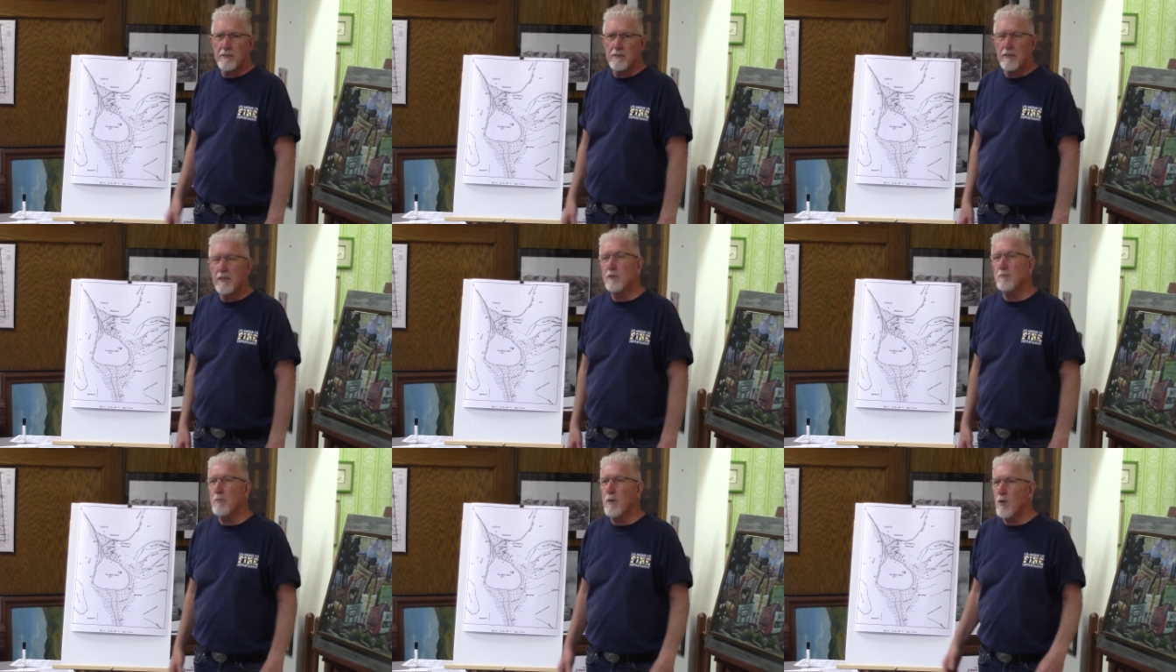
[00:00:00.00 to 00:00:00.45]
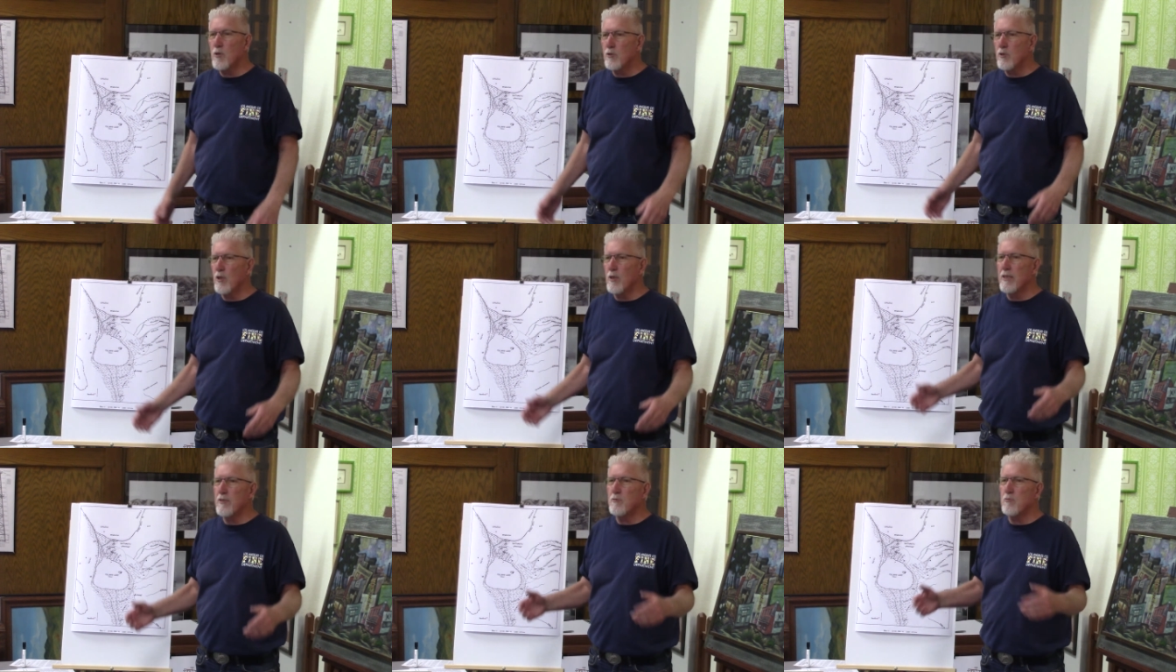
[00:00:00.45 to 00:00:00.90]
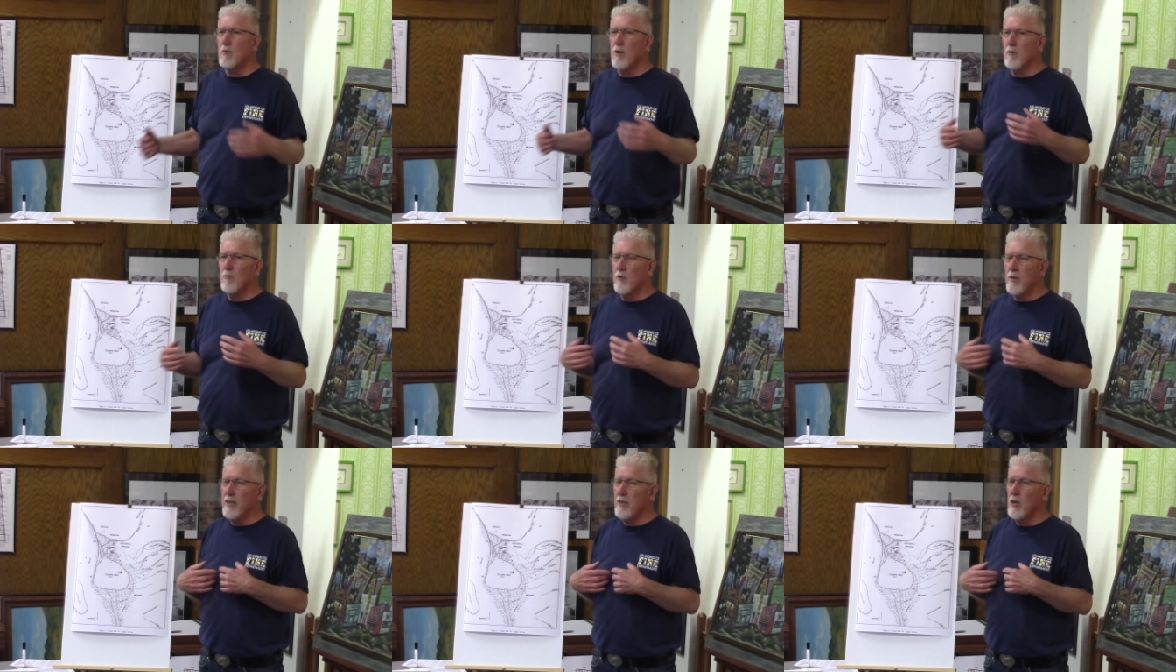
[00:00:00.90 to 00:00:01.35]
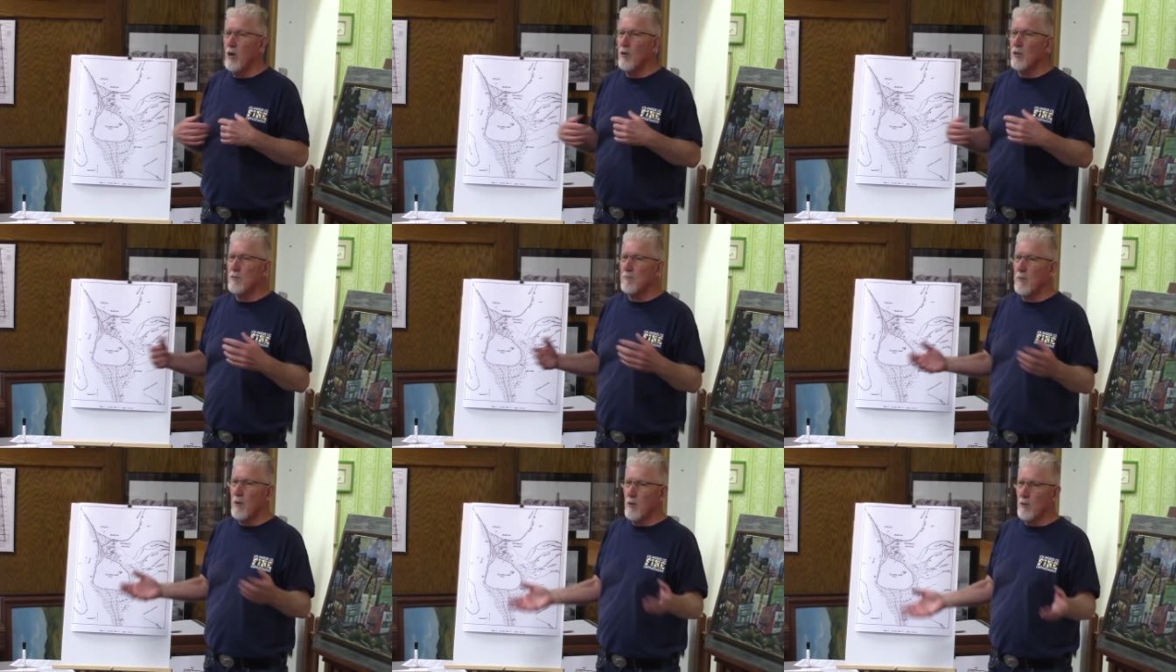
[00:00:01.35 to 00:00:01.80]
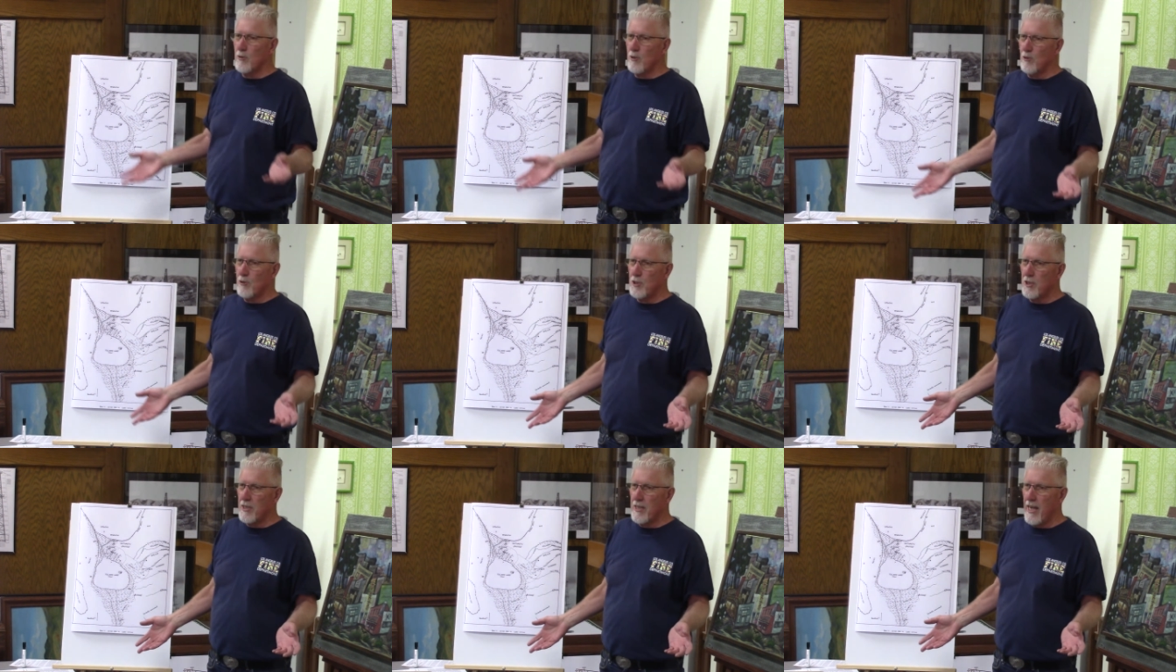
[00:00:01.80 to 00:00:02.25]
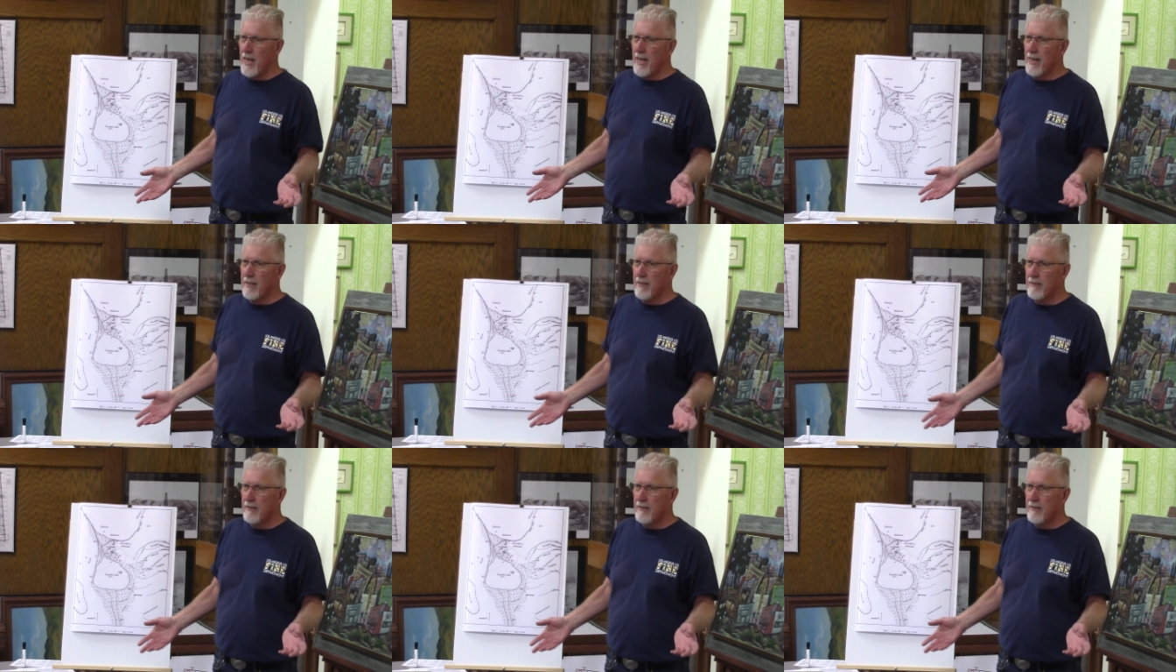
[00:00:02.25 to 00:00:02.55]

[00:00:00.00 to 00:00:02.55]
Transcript: This Pozo is what we know as Pozo Chene.